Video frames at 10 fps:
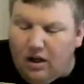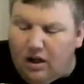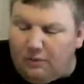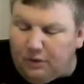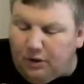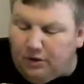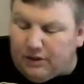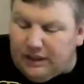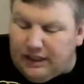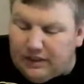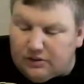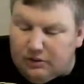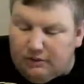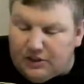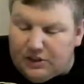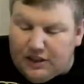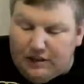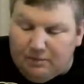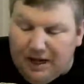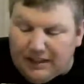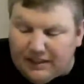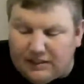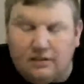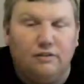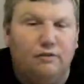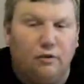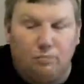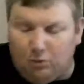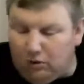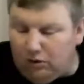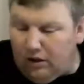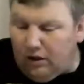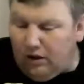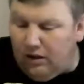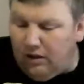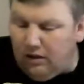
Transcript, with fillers: Um, their O C is going to be G A Magnus, former uh,